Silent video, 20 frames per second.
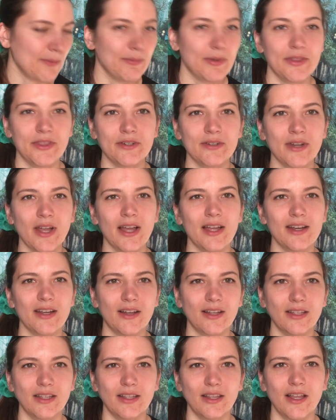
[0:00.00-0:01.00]
But they're not
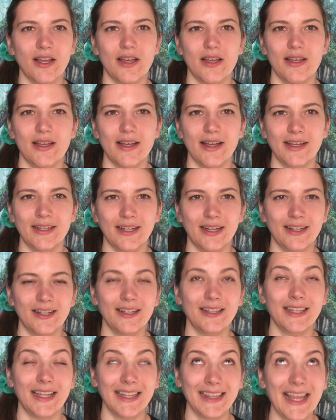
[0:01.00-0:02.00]

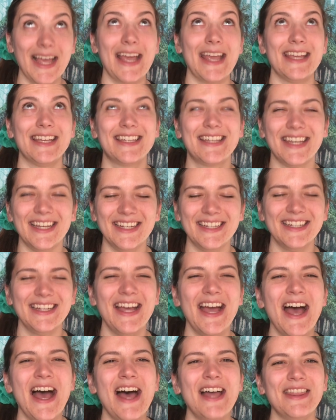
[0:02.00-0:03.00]
all alike.
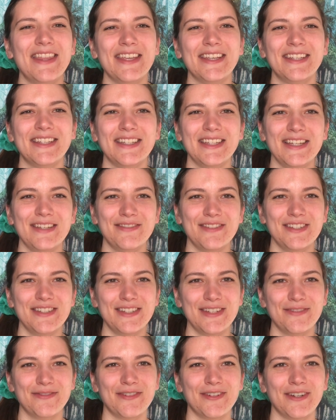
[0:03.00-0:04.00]
They can even
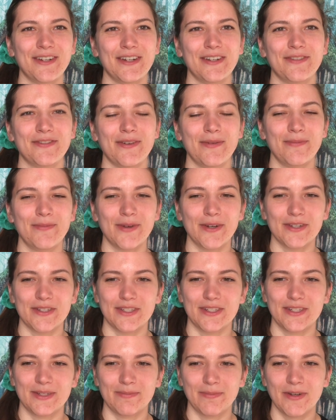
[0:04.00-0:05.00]
differ from
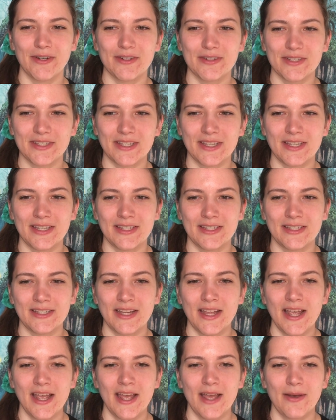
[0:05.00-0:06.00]
person to
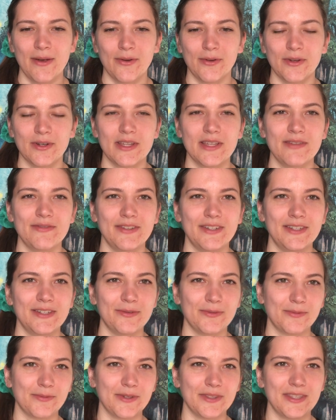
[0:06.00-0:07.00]
person, or even
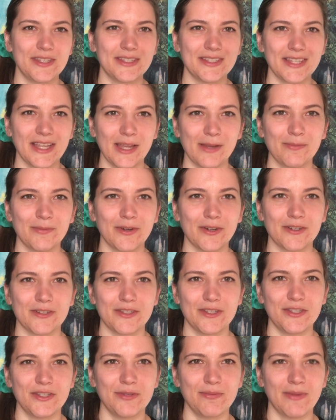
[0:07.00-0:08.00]
with the same
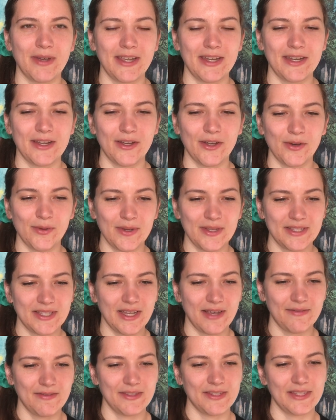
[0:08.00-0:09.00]
person. You might always
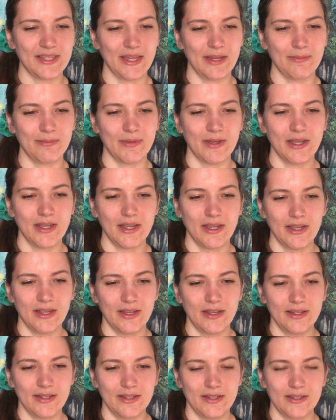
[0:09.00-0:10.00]
have the same
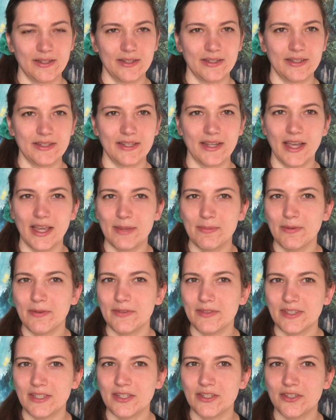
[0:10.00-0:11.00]
type
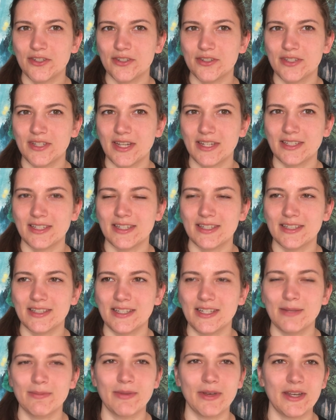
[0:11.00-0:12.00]
of seizure
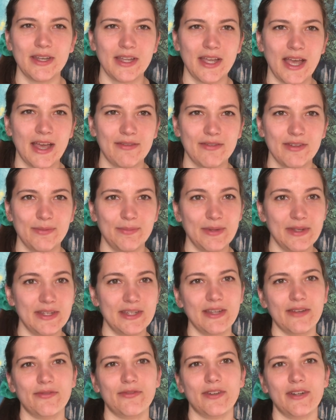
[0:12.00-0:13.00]
technically, but have it be
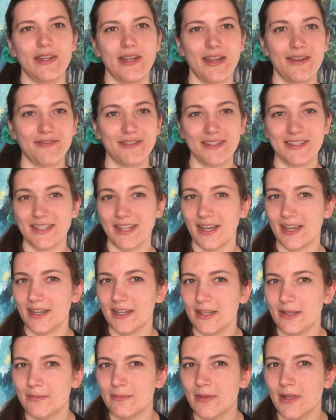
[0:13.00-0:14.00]
different every
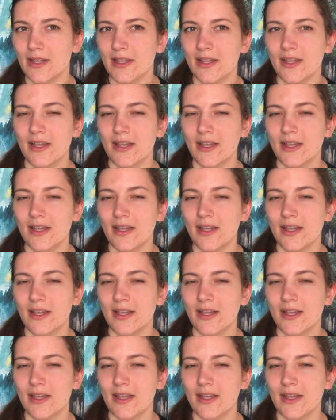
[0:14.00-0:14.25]
time.